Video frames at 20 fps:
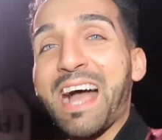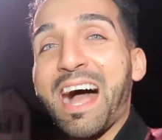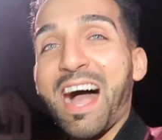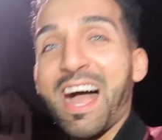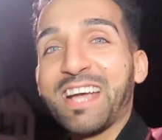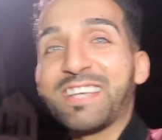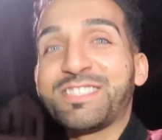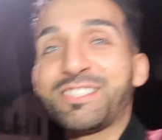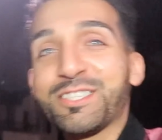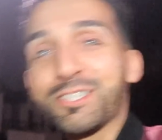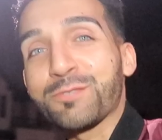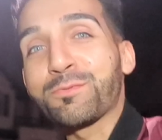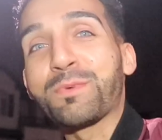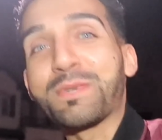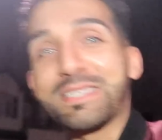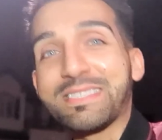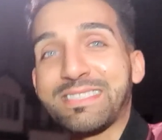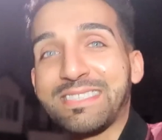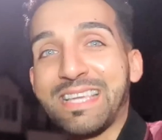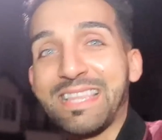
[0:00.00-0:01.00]
I just
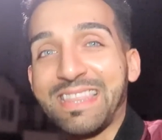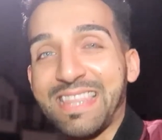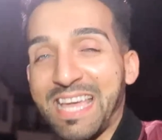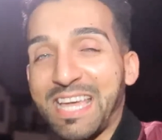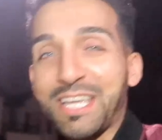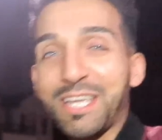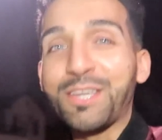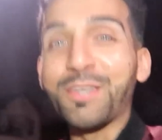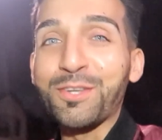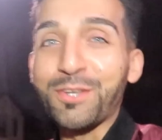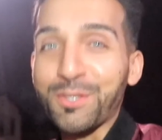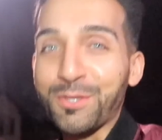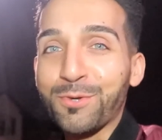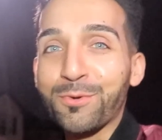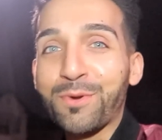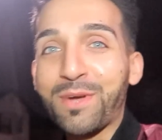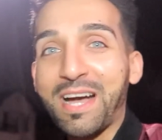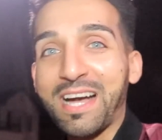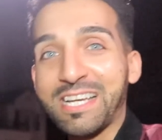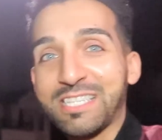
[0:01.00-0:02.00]
want to say thank you to
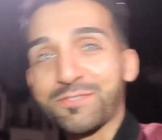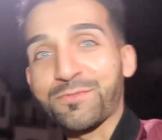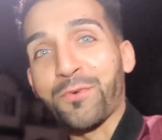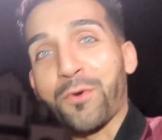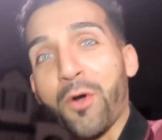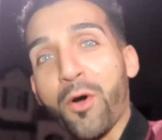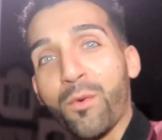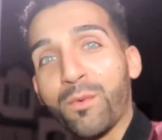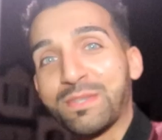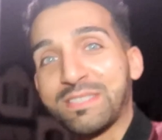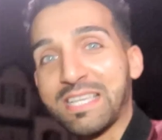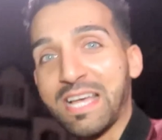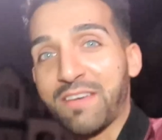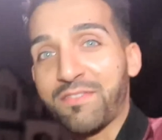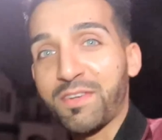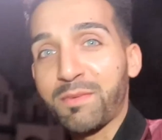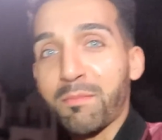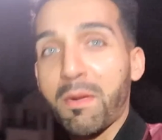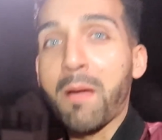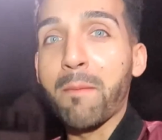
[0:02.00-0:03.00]
you guys for always
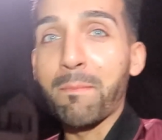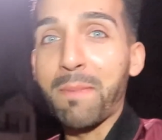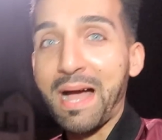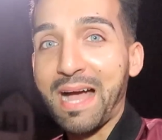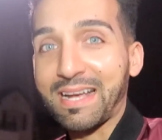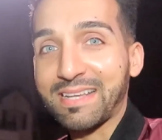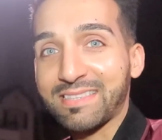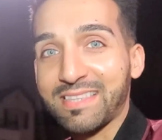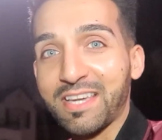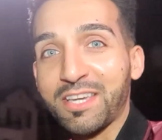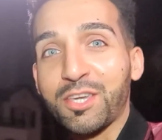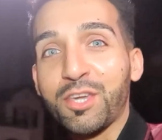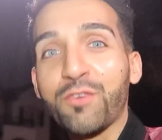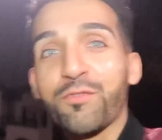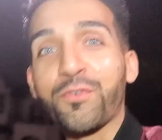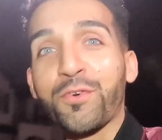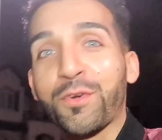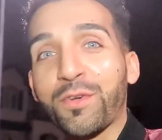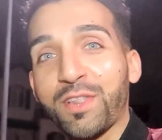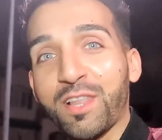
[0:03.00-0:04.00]
having my back. Thank you
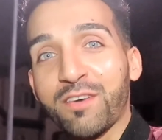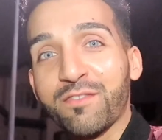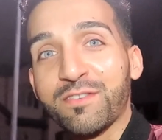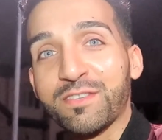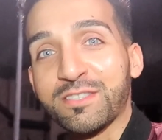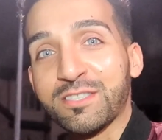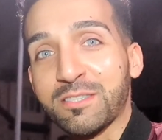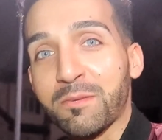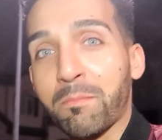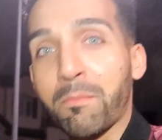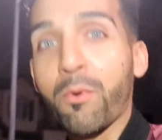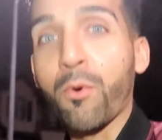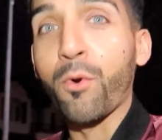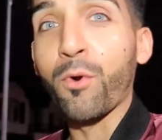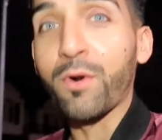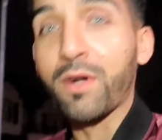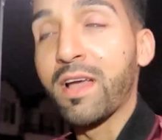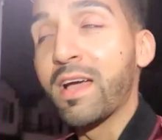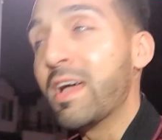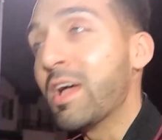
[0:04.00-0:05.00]
for your love and
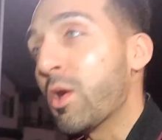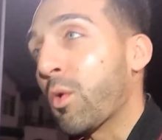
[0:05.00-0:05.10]
support.